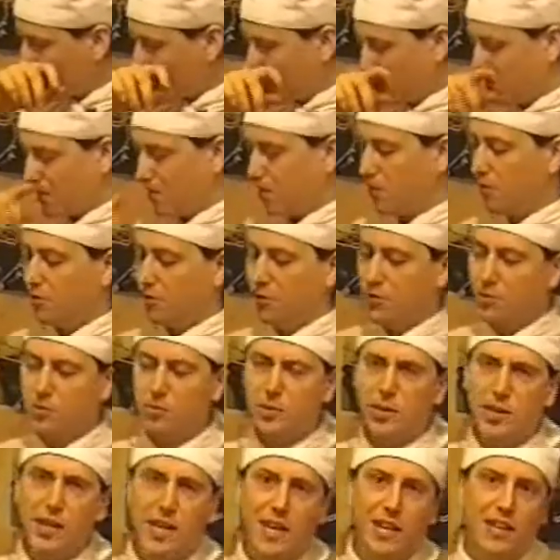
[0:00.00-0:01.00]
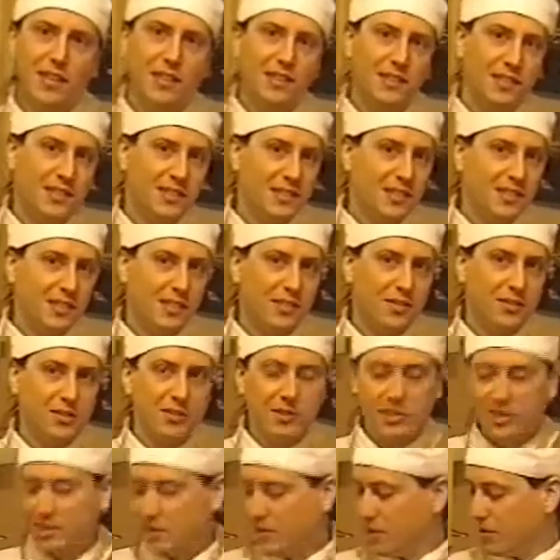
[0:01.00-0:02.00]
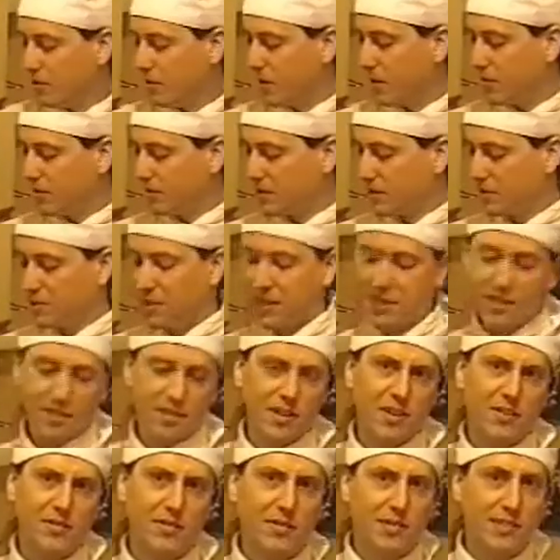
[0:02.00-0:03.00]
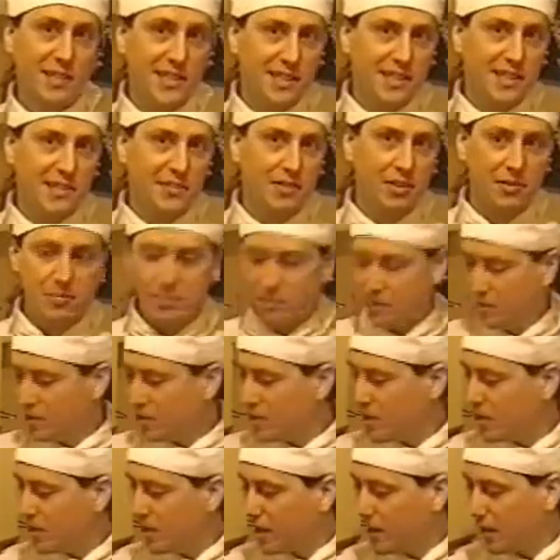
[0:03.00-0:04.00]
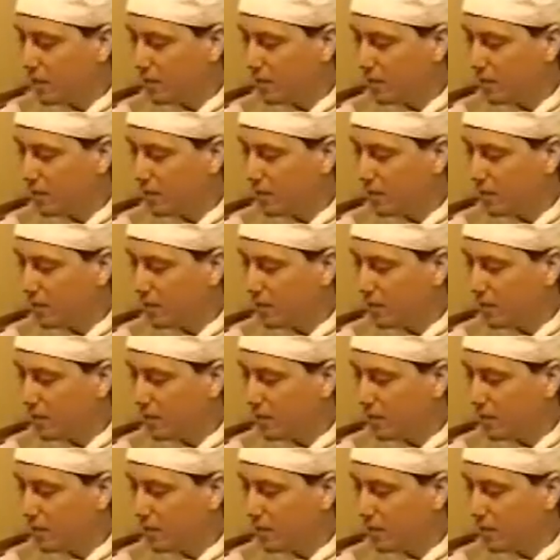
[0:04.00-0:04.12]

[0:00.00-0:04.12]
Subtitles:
you with that also how to make your own syrup. I'm going